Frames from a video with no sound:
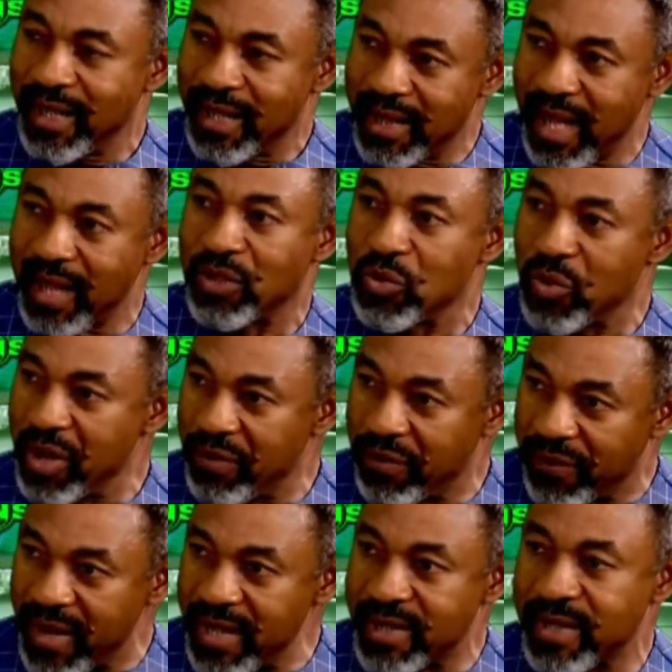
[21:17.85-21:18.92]
that we
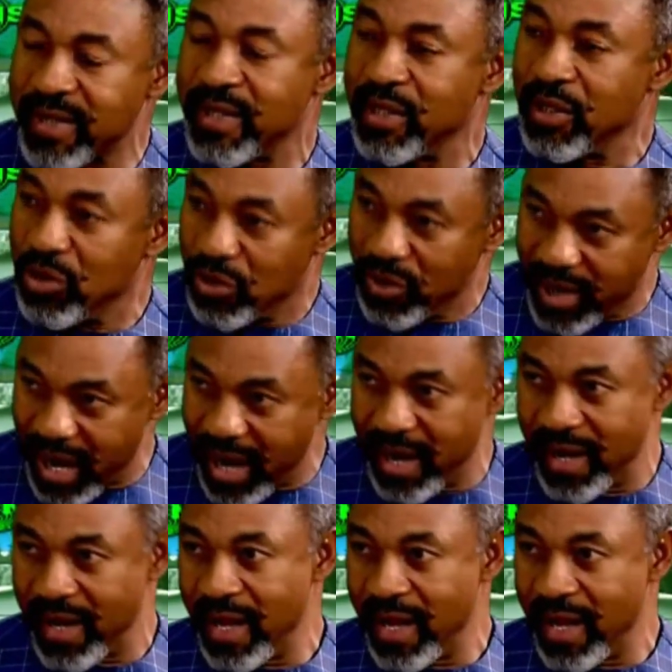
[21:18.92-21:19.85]
face today.